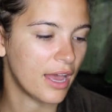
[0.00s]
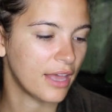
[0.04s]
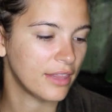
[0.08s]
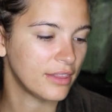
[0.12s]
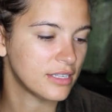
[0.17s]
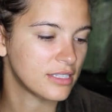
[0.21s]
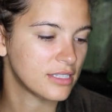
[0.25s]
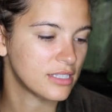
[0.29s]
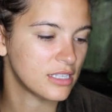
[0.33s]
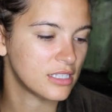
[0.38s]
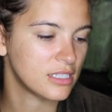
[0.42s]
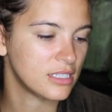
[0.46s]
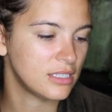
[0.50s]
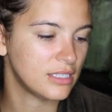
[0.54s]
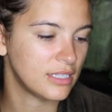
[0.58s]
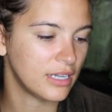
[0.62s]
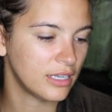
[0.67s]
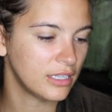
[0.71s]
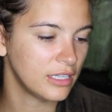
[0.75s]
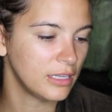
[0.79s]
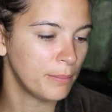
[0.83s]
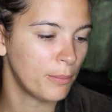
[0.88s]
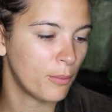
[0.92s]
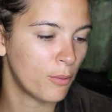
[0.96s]
This is
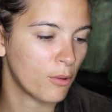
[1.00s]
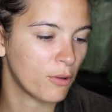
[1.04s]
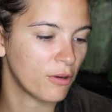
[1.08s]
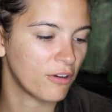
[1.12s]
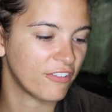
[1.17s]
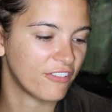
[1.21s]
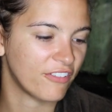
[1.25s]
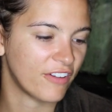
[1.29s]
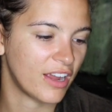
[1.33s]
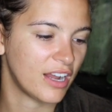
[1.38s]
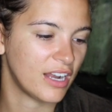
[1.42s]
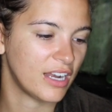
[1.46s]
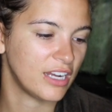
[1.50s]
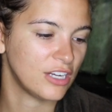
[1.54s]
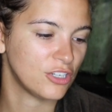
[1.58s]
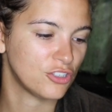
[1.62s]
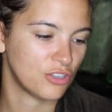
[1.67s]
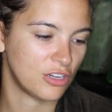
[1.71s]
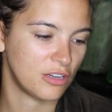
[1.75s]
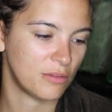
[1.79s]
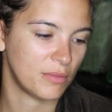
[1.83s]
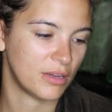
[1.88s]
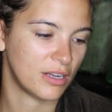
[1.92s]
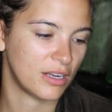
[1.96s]
Daily Pore Refining
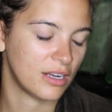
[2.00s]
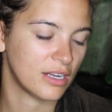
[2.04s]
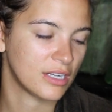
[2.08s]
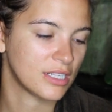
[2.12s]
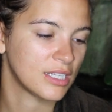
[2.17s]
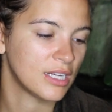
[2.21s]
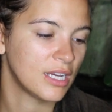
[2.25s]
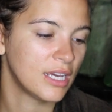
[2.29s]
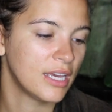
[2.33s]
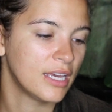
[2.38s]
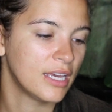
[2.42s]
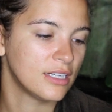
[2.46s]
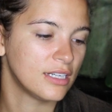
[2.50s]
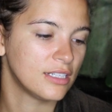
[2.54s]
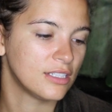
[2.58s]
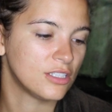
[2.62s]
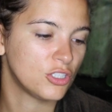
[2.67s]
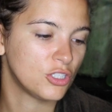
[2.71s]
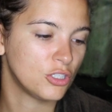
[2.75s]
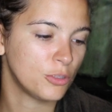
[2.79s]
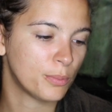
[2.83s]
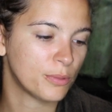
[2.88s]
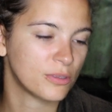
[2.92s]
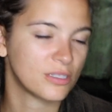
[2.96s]
Treatment,
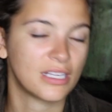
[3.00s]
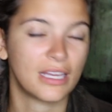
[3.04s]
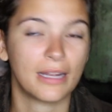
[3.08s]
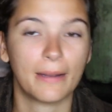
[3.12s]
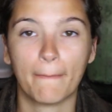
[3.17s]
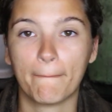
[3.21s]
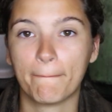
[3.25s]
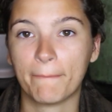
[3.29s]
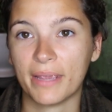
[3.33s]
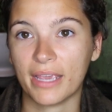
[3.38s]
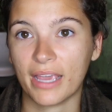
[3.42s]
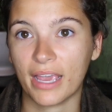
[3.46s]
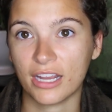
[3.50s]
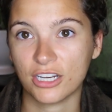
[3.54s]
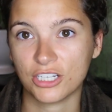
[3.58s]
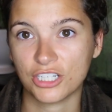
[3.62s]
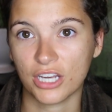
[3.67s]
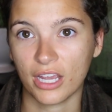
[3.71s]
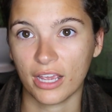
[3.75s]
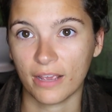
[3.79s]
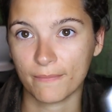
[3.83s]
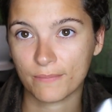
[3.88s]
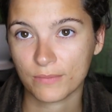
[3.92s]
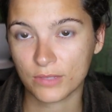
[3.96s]
2%
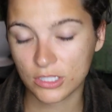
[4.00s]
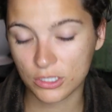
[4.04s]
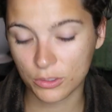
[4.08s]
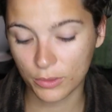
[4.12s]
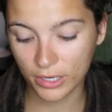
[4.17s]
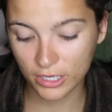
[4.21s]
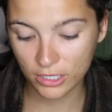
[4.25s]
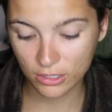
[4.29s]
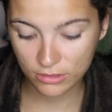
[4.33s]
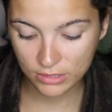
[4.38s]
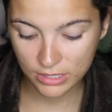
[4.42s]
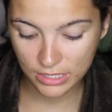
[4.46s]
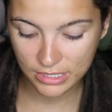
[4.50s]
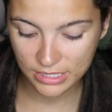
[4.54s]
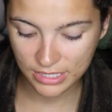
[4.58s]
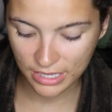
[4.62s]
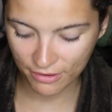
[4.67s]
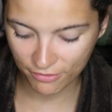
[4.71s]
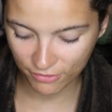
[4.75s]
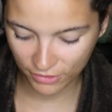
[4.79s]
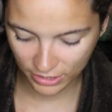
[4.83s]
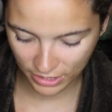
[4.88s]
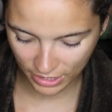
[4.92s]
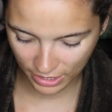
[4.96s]
BHA. So I use this
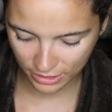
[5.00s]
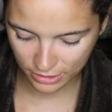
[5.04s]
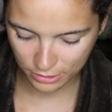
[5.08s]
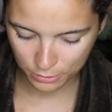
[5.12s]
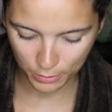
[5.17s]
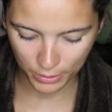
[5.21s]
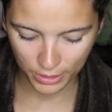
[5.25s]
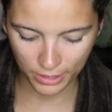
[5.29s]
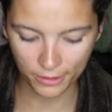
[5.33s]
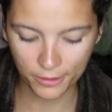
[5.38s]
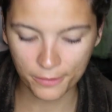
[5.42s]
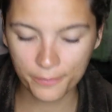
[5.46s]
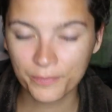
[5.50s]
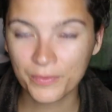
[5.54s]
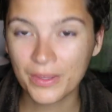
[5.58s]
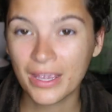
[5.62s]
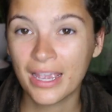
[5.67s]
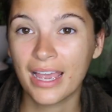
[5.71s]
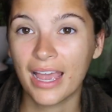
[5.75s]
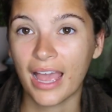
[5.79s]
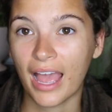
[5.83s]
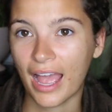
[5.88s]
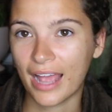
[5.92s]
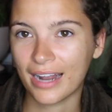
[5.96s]
every day as well.
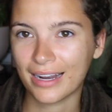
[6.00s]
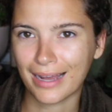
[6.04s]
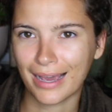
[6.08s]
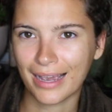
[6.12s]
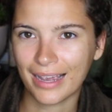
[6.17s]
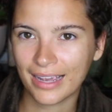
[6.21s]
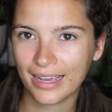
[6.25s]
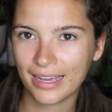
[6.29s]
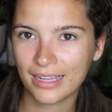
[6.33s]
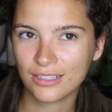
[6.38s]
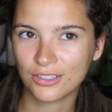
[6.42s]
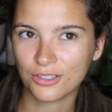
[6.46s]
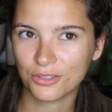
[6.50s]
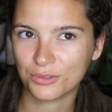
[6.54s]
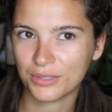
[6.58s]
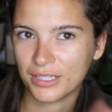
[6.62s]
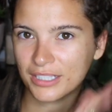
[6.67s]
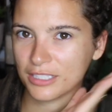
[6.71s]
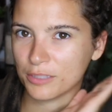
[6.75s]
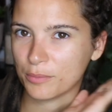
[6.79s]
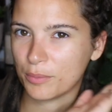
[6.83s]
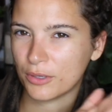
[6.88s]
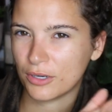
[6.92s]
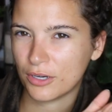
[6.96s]
And I don't
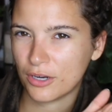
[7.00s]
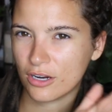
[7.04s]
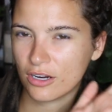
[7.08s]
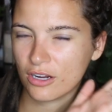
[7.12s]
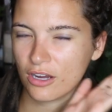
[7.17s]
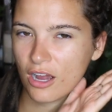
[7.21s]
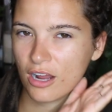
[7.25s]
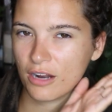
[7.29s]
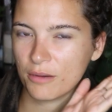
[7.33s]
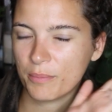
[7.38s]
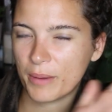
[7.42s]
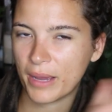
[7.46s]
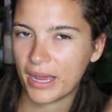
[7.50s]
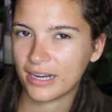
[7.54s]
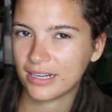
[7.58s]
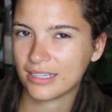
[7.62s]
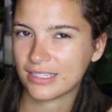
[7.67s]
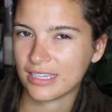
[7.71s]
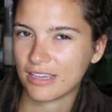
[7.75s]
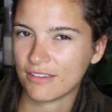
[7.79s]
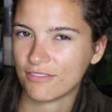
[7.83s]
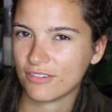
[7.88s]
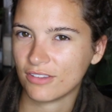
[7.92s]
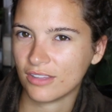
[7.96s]
like to put it on a cotton pad
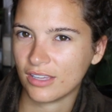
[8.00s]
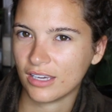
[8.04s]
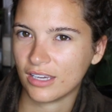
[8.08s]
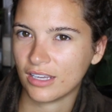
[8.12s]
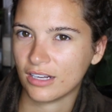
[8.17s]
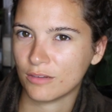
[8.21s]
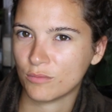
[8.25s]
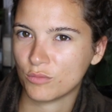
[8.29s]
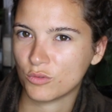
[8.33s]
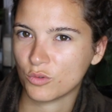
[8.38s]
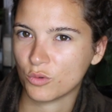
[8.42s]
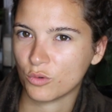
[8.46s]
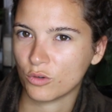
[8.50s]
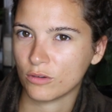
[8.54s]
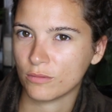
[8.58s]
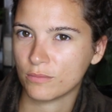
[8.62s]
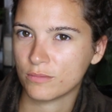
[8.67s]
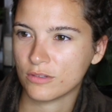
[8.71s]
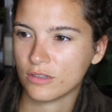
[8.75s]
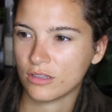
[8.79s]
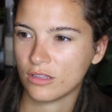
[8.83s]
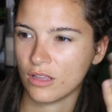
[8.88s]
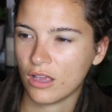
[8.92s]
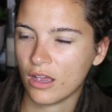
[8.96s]
because I feel like it
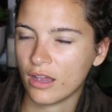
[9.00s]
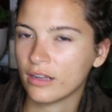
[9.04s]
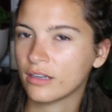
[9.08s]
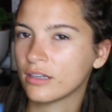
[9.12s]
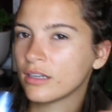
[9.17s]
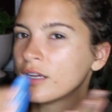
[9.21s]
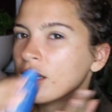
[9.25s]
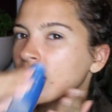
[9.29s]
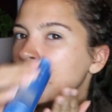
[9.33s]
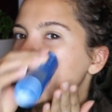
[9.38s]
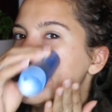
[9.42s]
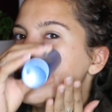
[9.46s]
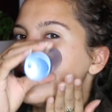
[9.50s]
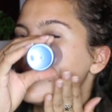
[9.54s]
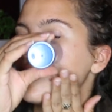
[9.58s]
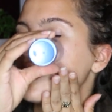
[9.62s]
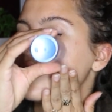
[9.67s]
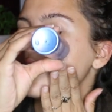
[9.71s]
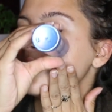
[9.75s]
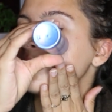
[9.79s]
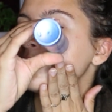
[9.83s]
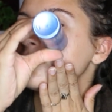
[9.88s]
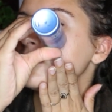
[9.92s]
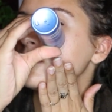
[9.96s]
absorbs a lot.
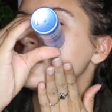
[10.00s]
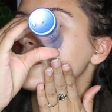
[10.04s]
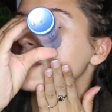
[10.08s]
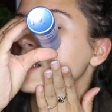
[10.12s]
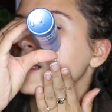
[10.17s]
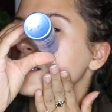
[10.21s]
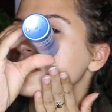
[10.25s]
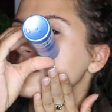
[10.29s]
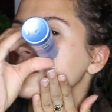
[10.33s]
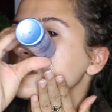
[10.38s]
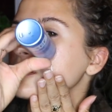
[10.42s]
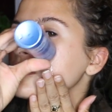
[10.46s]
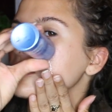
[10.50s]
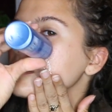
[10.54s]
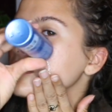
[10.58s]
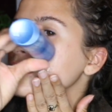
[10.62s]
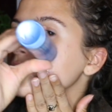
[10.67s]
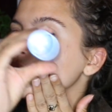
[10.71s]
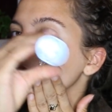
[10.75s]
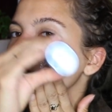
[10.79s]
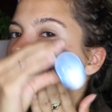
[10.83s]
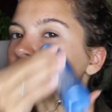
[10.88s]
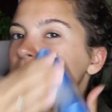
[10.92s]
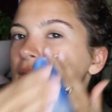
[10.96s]
But I just
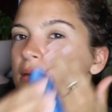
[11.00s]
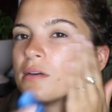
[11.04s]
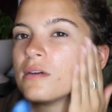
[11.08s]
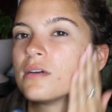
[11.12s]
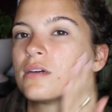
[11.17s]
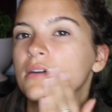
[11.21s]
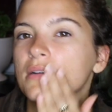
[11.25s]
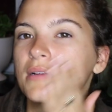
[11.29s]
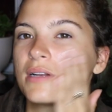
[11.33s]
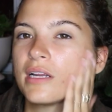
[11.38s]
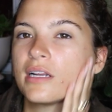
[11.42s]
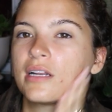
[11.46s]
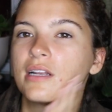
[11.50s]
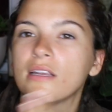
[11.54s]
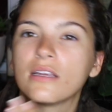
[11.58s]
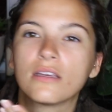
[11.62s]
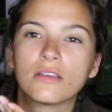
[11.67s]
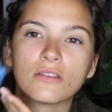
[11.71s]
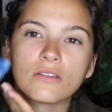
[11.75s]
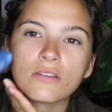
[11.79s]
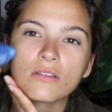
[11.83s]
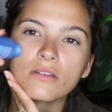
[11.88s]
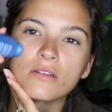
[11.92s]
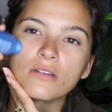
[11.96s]
go like
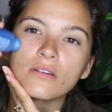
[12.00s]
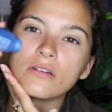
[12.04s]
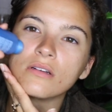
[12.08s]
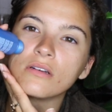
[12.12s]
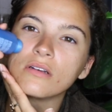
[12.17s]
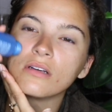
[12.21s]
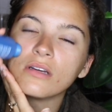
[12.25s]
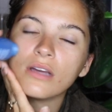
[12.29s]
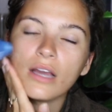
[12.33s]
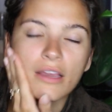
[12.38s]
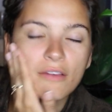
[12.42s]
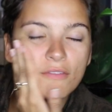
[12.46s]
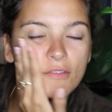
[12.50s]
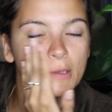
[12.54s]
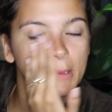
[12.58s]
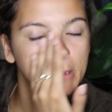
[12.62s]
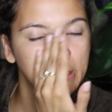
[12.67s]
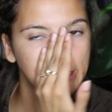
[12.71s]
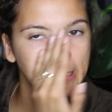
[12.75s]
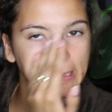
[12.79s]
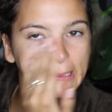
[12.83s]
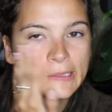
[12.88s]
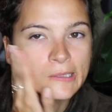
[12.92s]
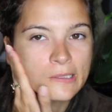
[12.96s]
this. I've
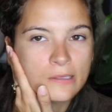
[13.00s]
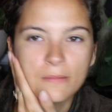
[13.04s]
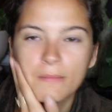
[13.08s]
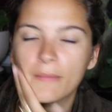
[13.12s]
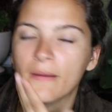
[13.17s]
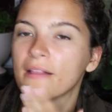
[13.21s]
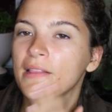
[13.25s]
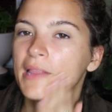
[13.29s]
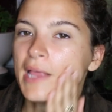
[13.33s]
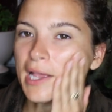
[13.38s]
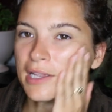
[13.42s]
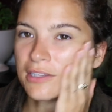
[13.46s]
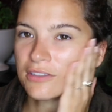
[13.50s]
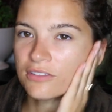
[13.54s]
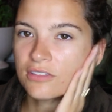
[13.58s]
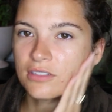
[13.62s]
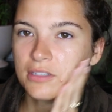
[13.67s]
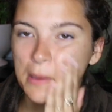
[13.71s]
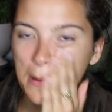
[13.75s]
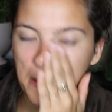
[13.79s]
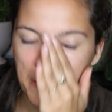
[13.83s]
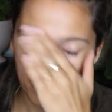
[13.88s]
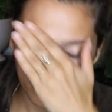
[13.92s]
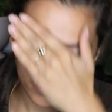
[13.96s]
used this in my
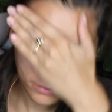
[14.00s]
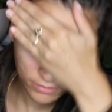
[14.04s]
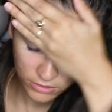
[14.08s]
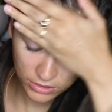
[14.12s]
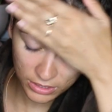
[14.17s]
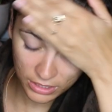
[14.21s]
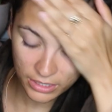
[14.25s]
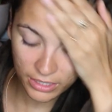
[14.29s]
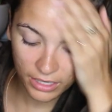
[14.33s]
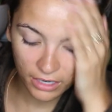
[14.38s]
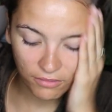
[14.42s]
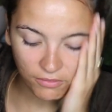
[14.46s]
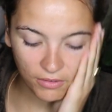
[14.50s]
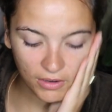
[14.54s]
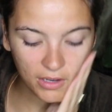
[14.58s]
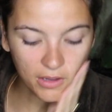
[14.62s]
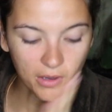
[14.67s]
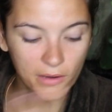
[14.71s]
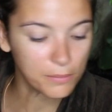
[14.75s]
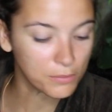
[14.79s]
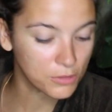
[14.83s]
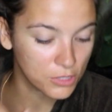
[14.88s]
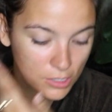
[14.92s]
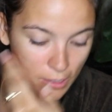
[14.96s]
last skincare
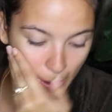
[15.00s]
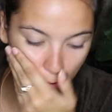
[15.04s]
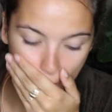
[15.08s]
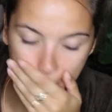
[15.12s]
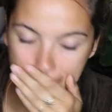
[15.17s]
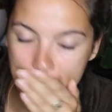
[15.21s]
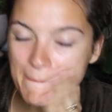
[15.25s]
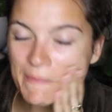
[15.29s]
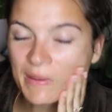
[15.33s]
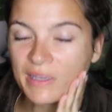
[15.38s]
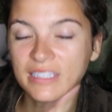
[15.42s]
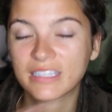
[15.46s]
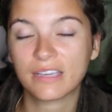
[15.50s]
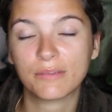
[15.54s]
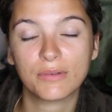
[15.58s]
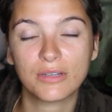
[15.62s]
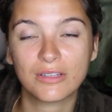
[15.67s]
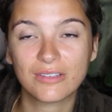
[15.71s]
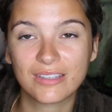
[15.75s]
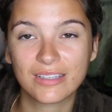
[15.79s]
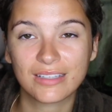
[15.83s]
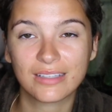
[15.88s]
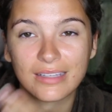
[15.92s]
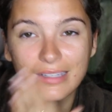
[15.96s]
video, I'm sure, because I've been
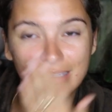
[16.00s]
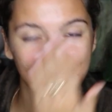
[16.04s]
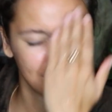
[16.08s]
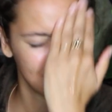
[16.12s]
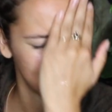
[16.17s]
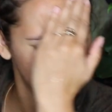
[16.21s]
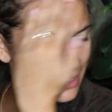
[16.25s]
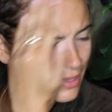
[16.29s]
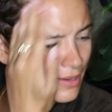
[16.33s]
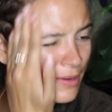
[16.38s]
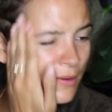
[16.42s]
using this